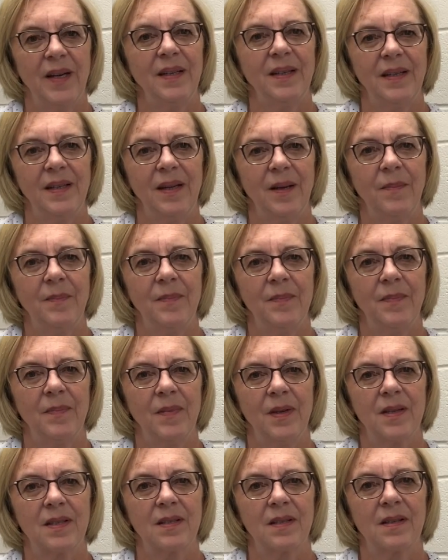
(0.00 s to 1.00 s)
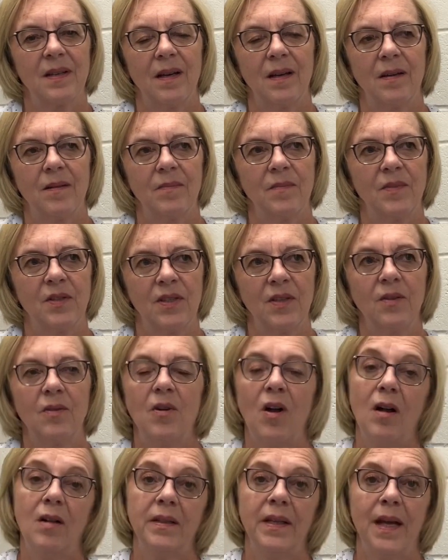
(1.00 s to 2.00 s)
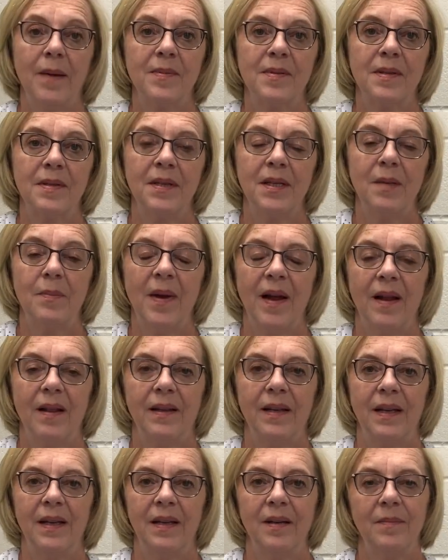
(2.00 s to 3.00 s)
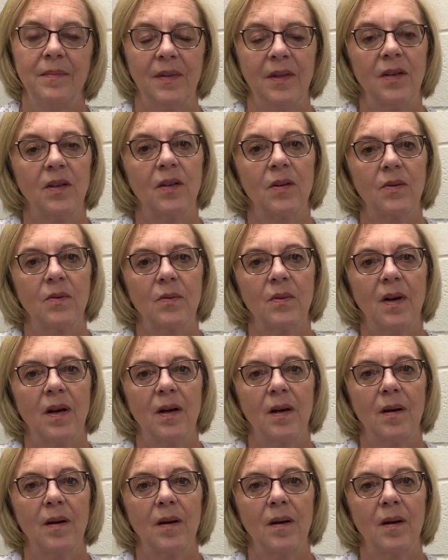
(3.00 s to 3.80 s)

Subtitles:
Right. Yep. It's still called absentee balloting, you know,